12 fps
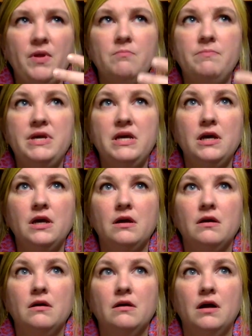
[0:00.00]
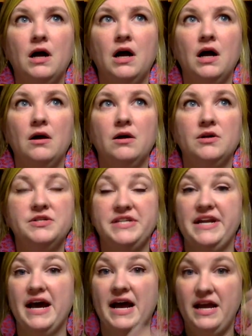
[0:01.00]
being
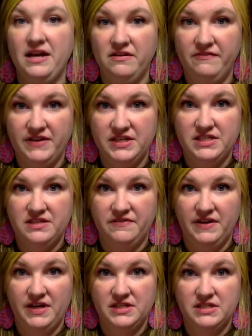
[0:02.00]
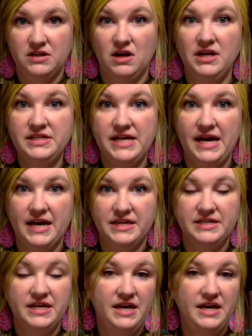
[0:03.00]
denied face-to-face contact